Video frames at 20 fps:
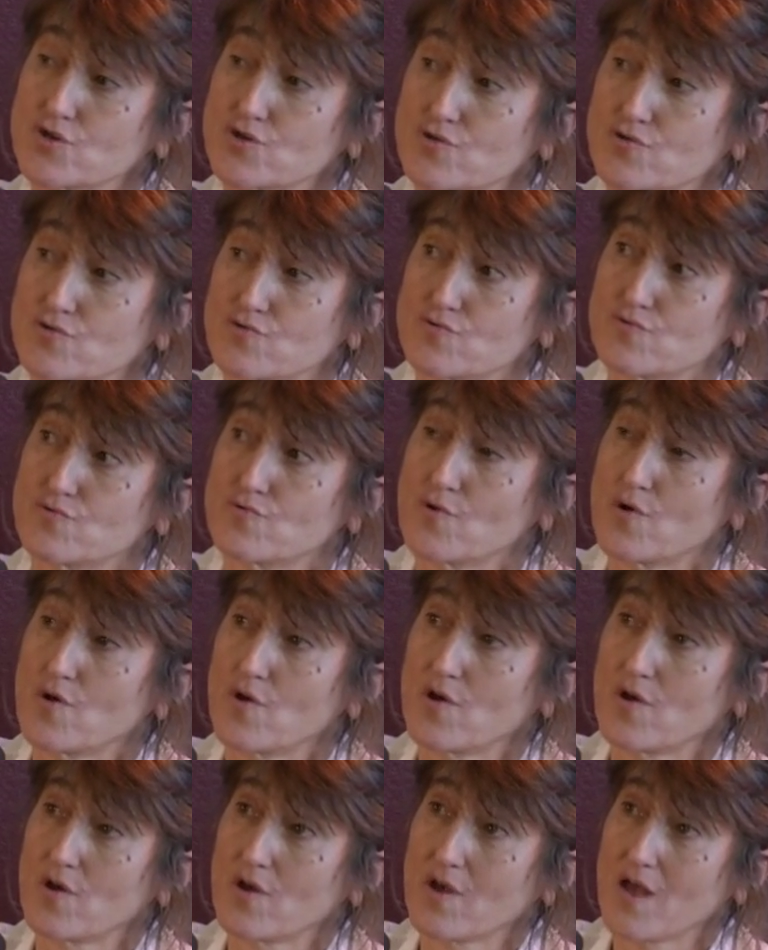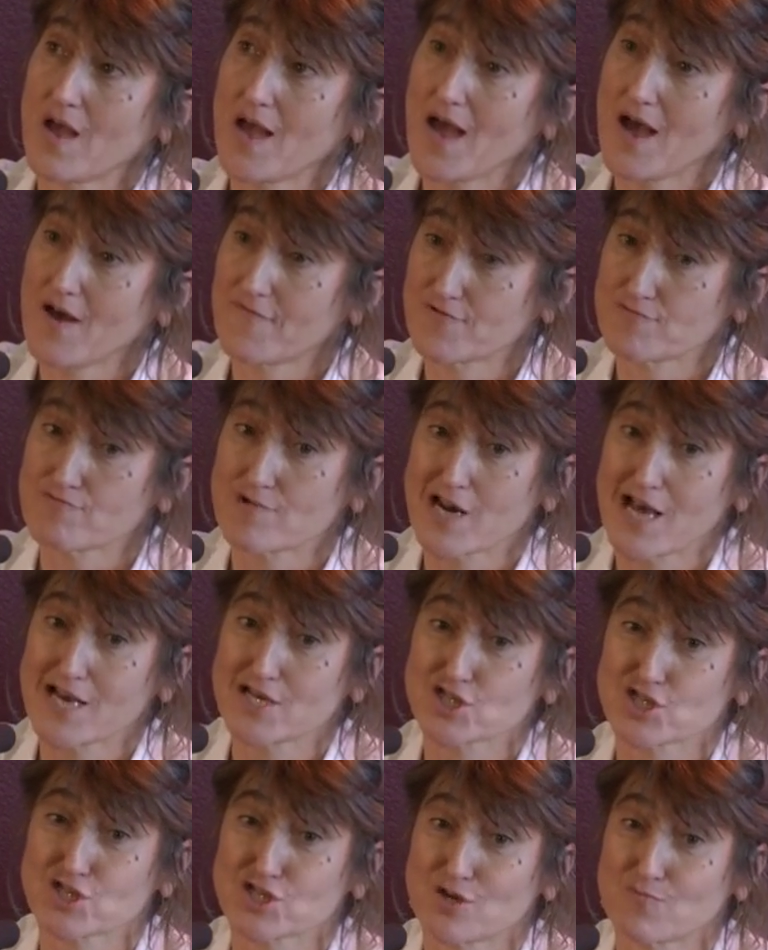to have a
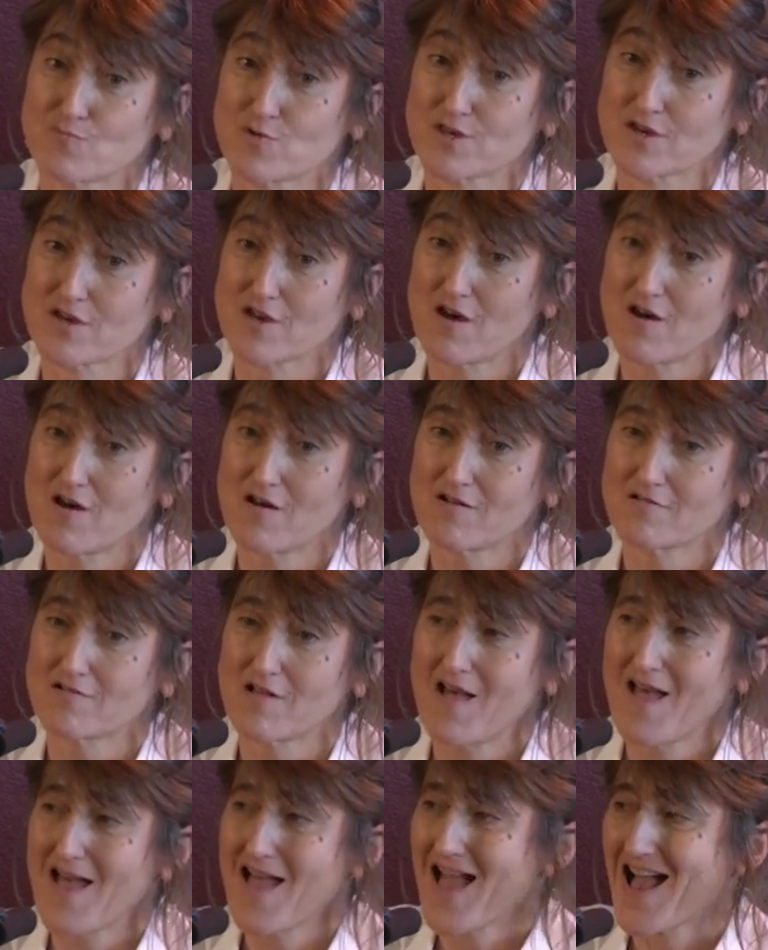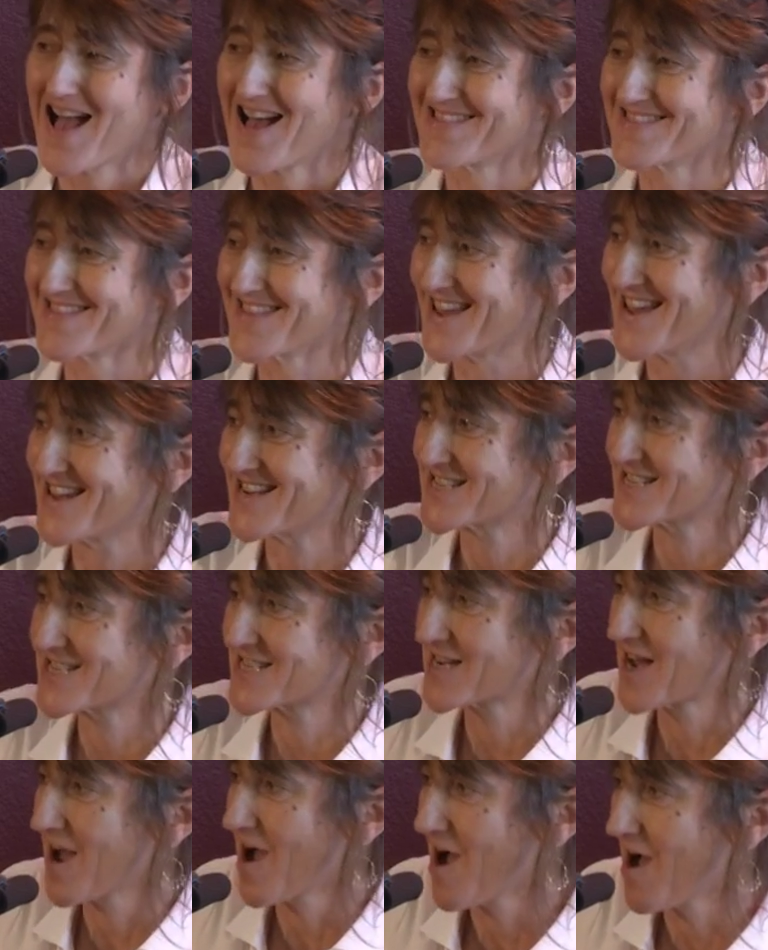relationship with a girl. And the
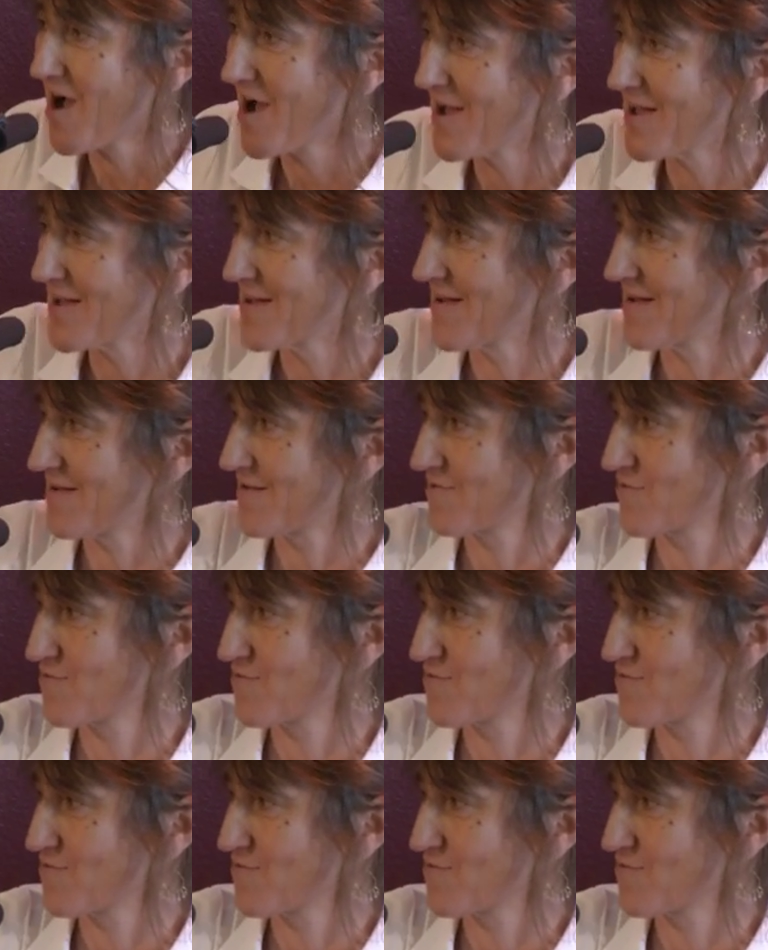entire